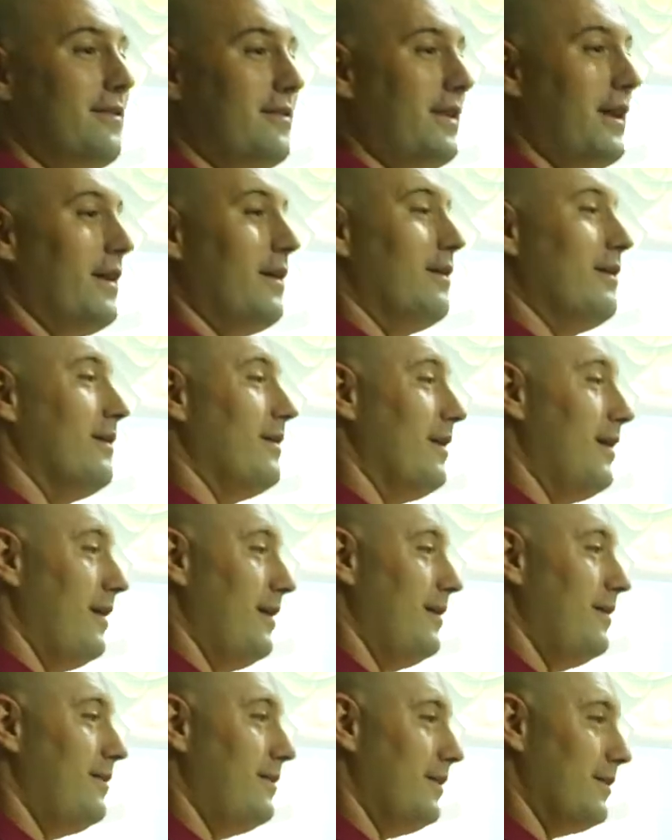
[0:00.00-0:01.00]
their,
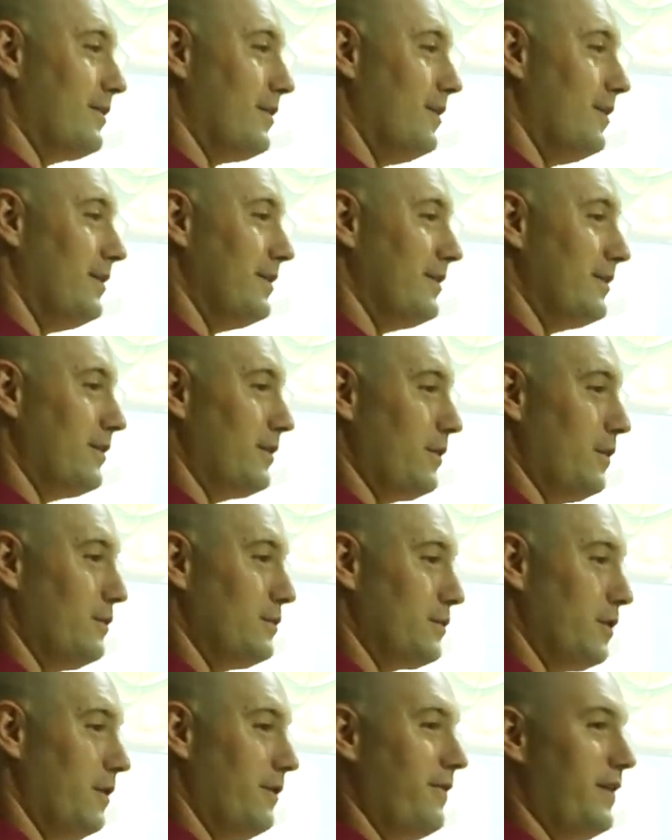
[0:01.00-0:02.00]
their call
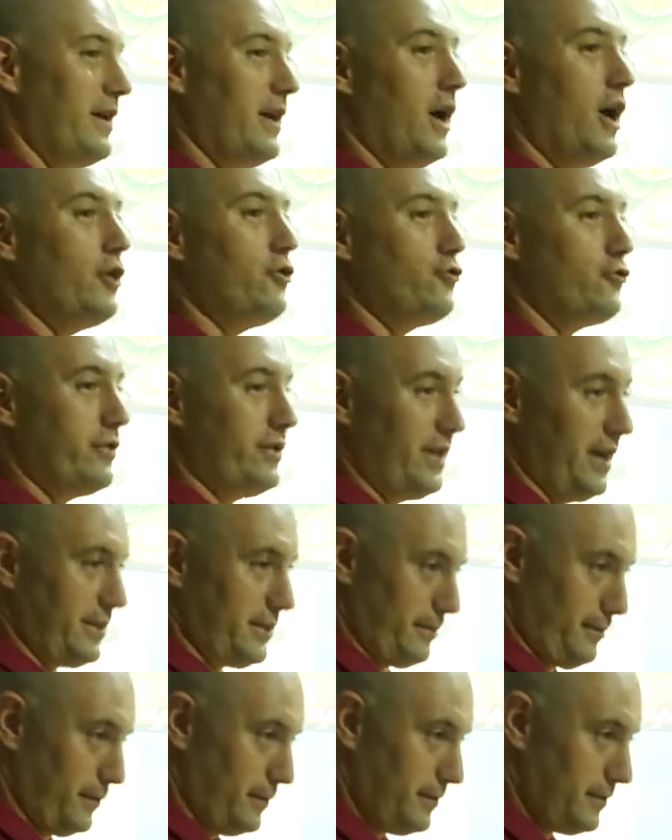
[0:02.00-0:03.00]
goes off at 100
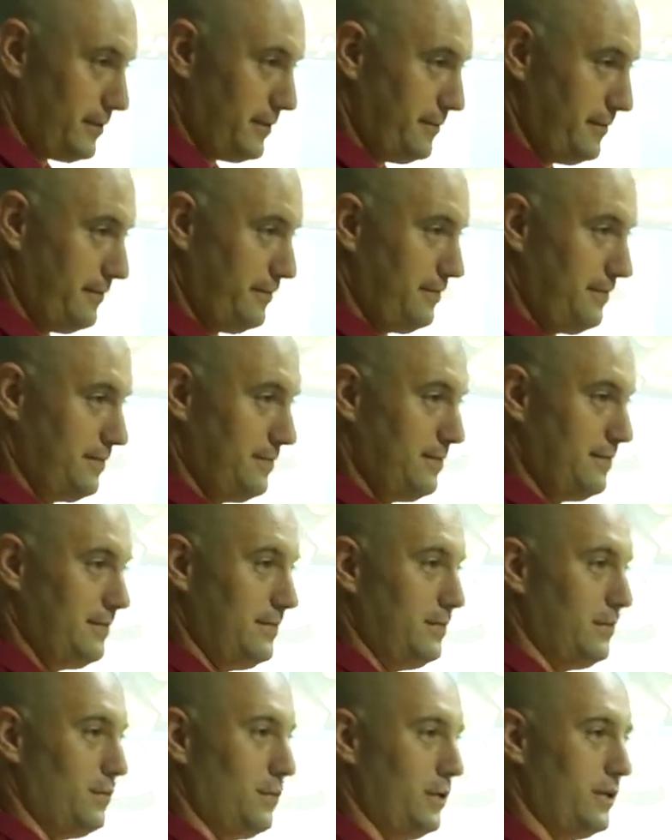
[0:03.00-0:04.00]
decibels,
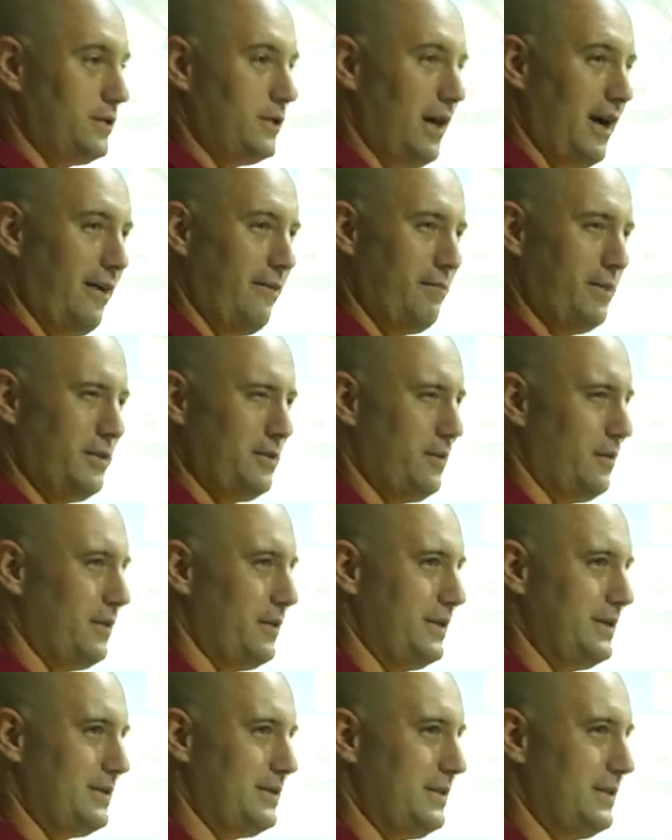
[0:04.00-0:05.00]
which I've been
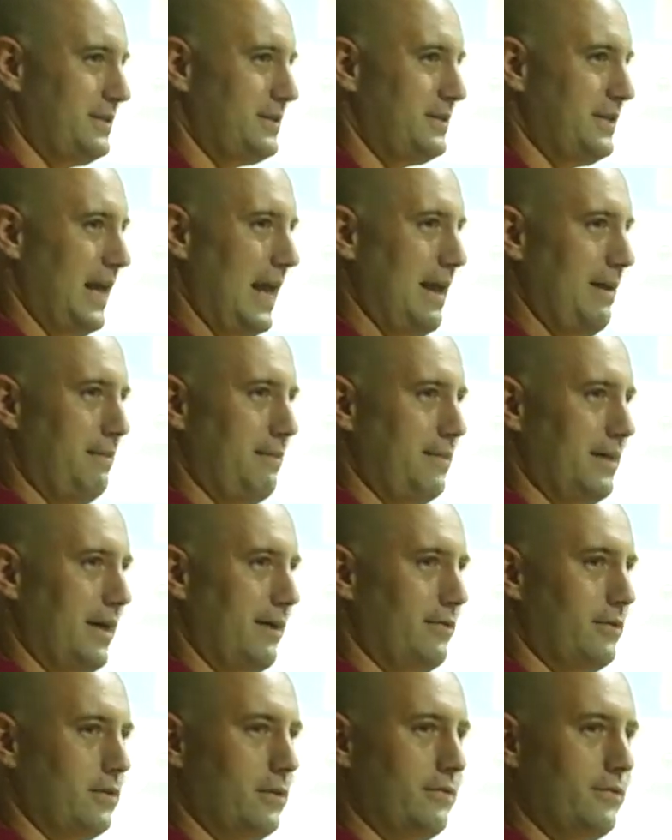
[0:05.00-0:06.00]
told is the same
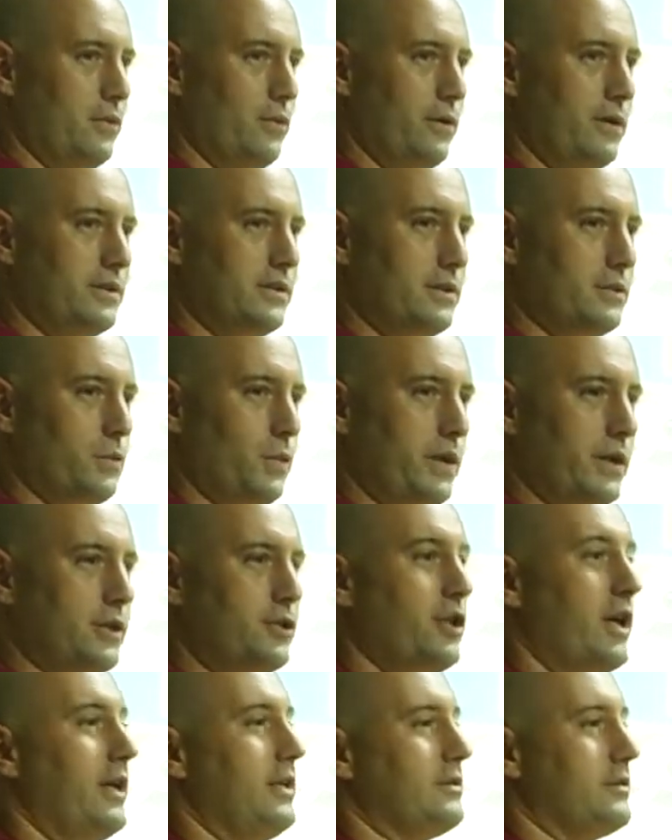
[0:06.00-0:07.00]
level of noise as when a
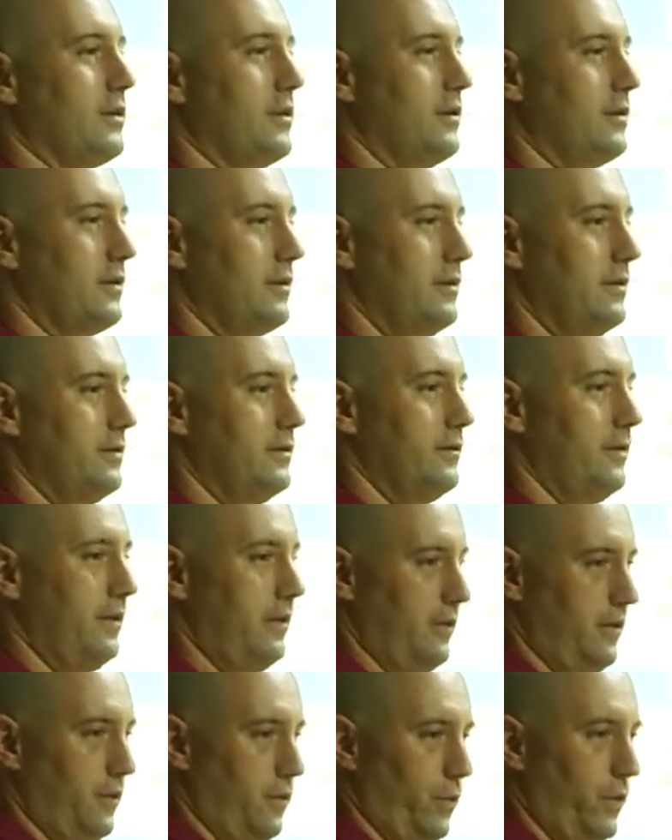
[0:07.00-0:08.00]
chainsaw,
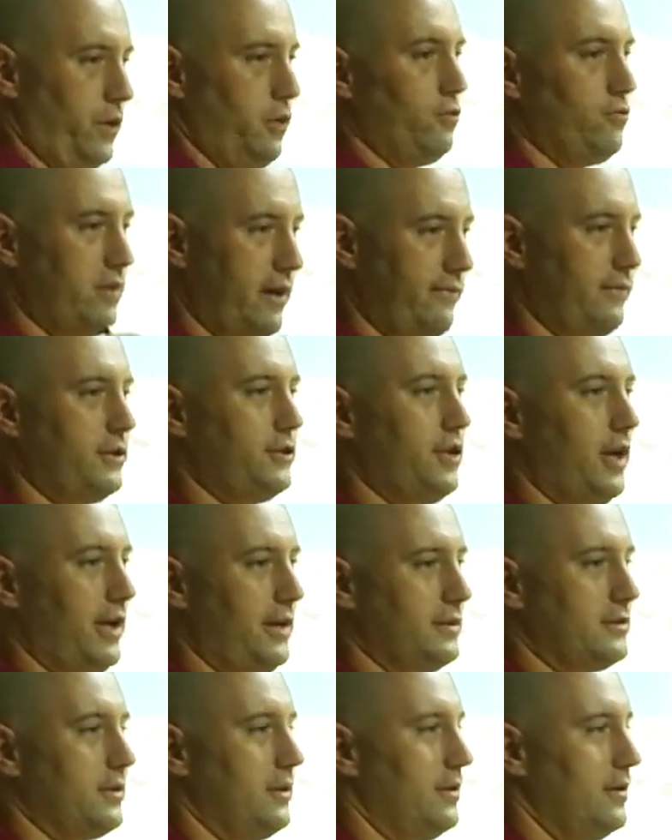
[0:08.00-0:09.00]
you, when you rub a
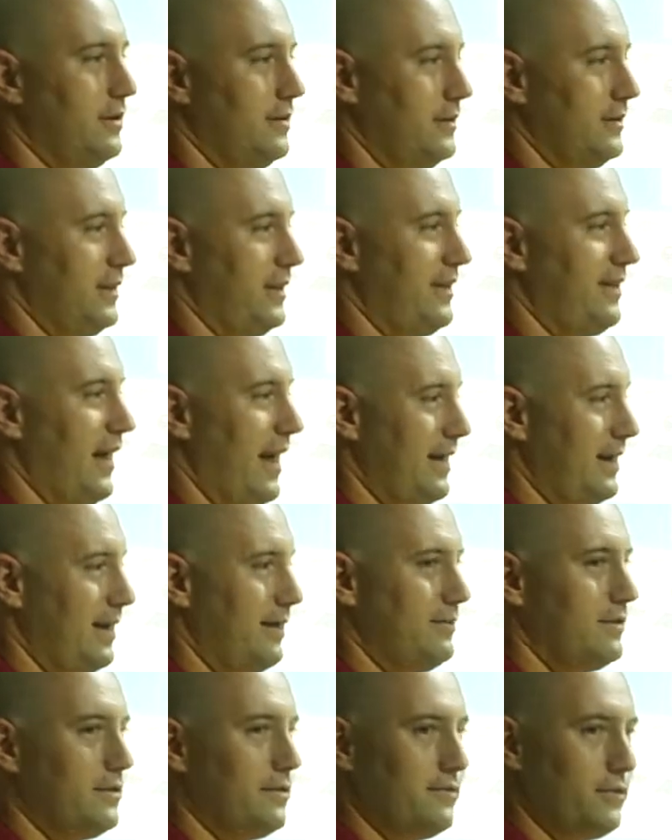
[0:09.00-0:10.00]
chainsaw, that
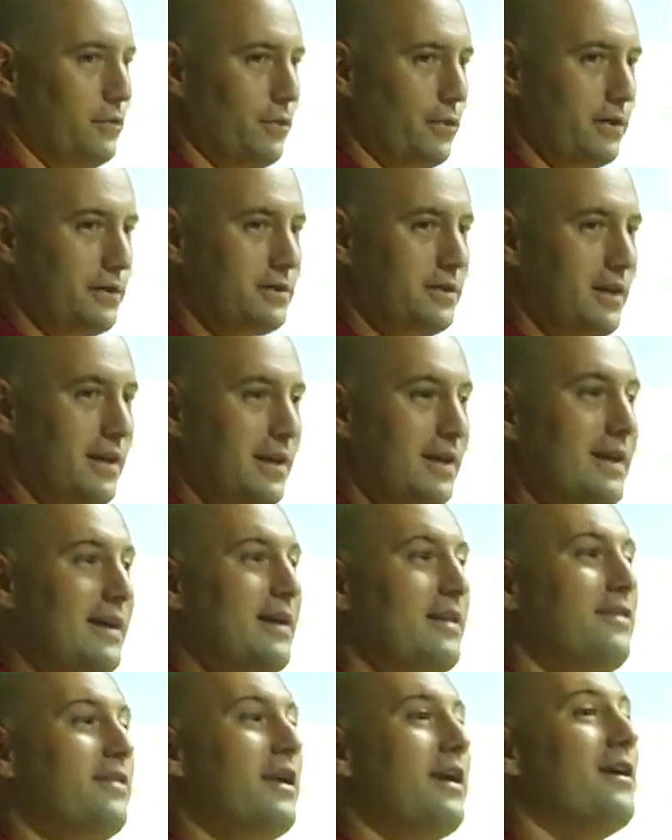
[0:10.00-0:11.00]
level of noise.
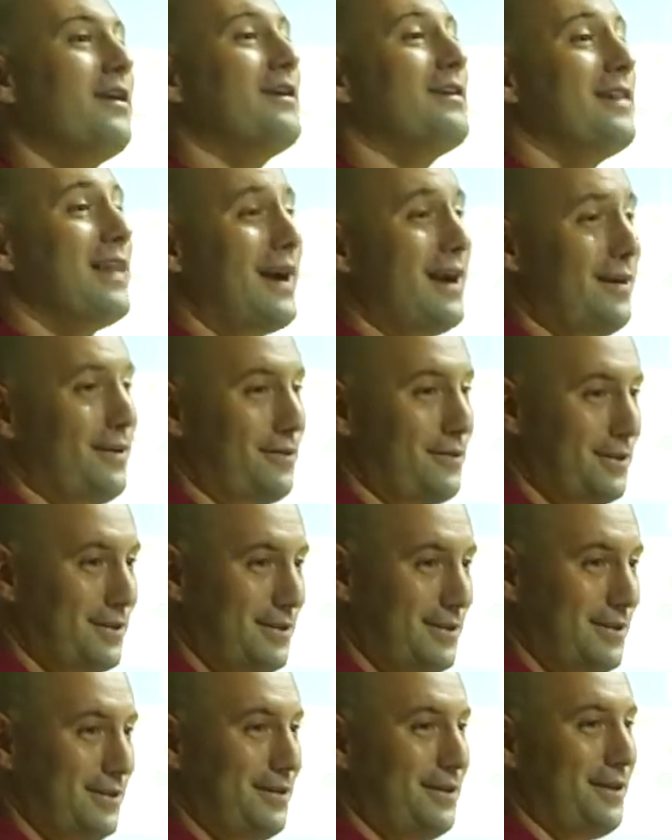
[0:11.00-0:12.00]
They are loud.
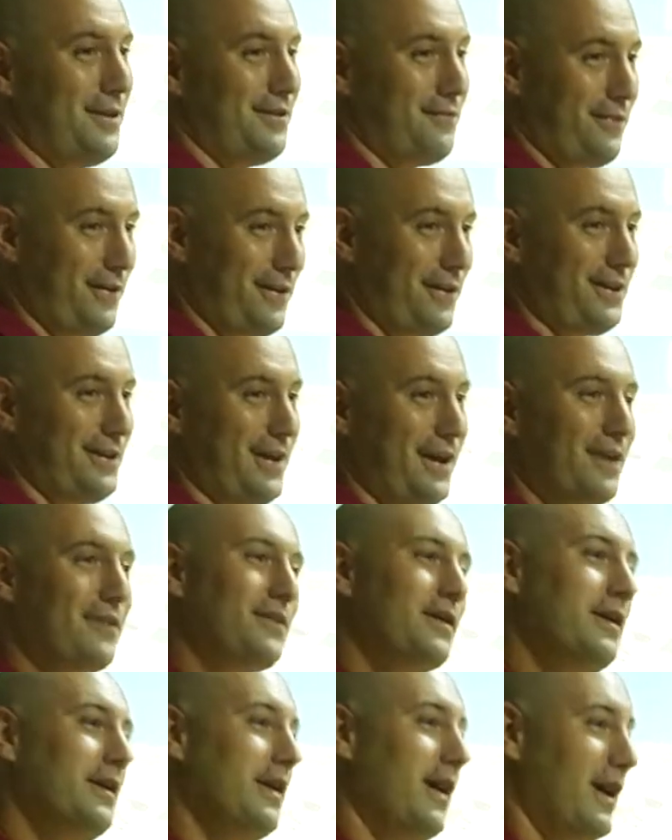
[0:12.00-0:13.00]
They are very loud.
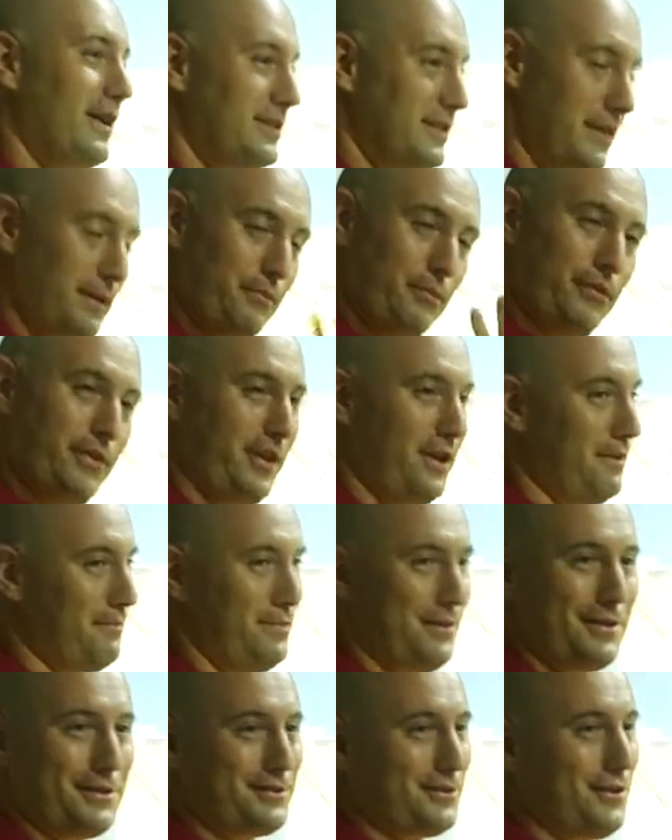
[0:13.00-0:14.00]
I sleep with
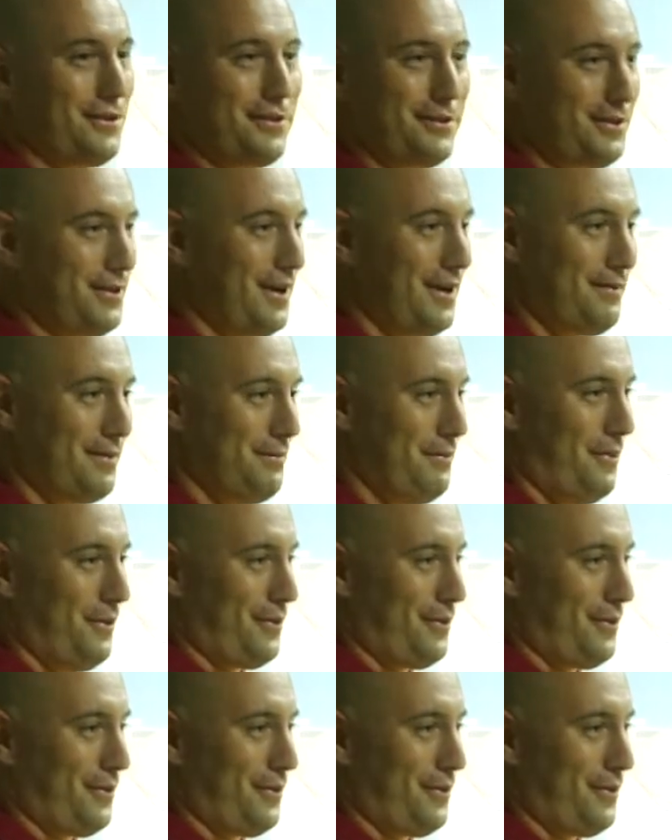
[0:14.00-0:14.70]
earplugs all the time in